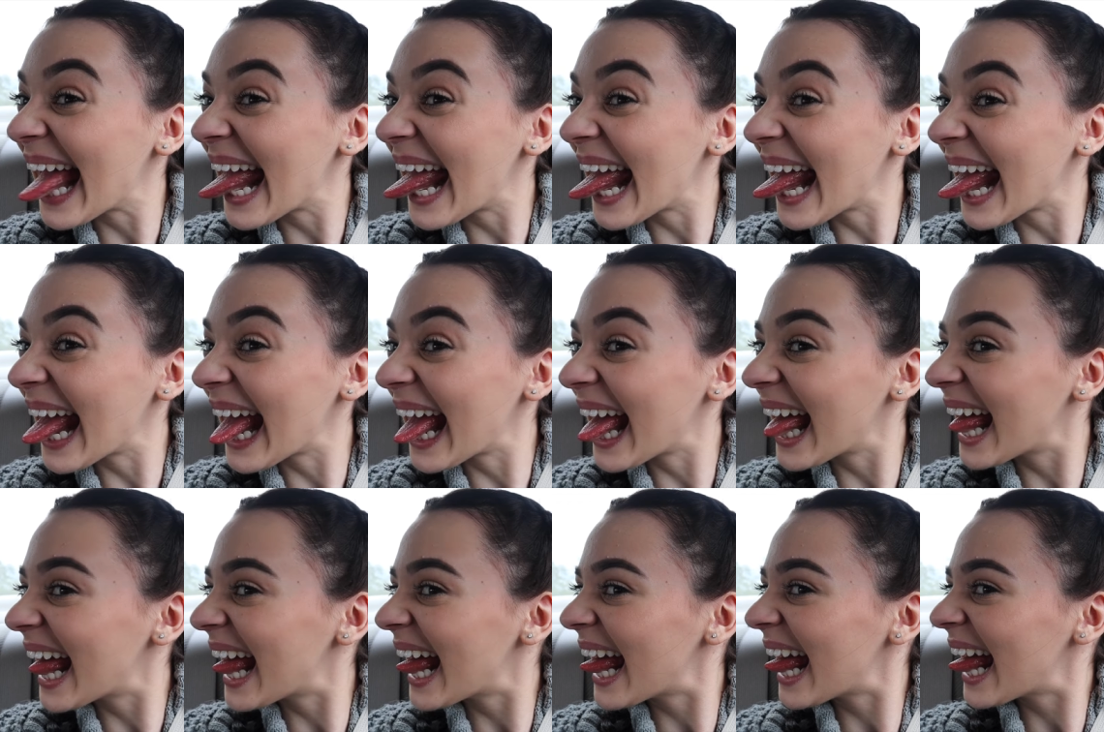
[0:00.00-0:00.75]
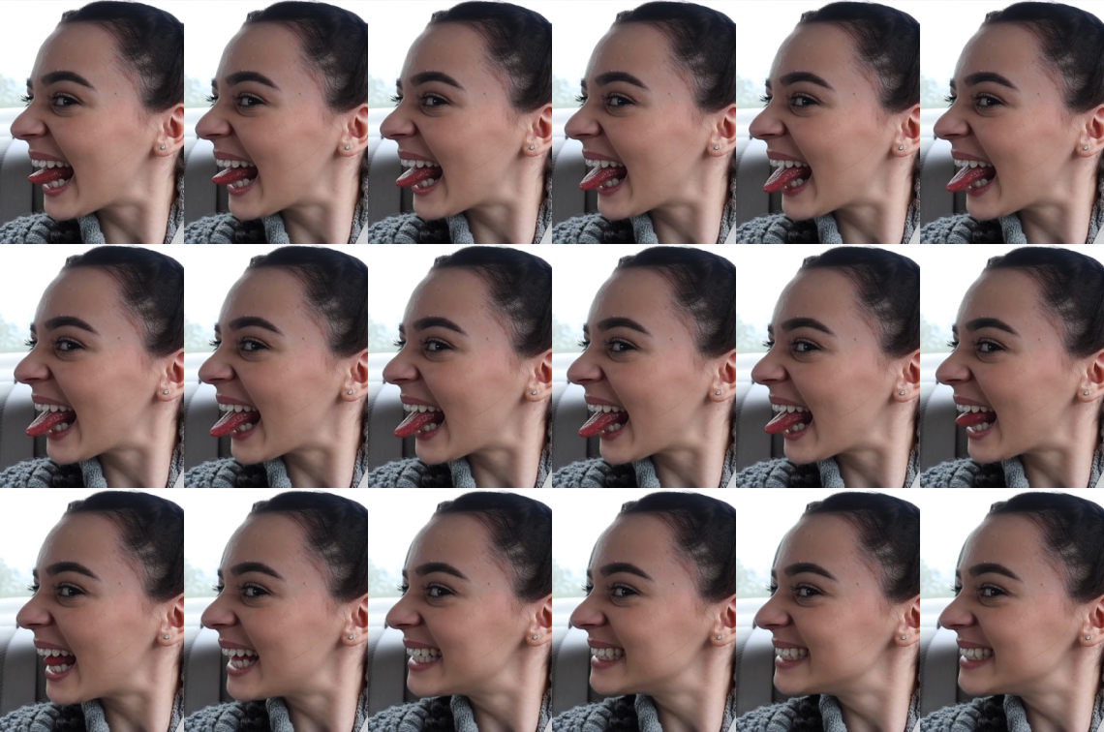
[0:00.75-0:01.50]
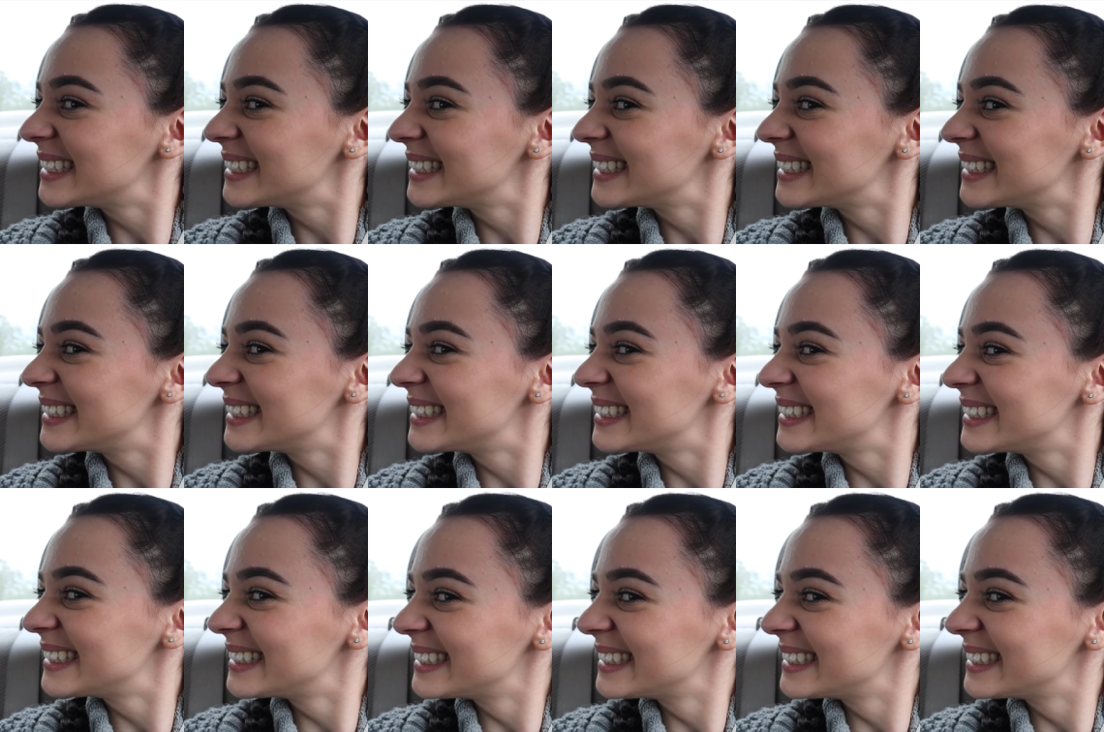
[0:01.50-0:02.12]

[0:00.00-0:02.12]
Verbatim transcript: Yeah, and Brielle was really mean to me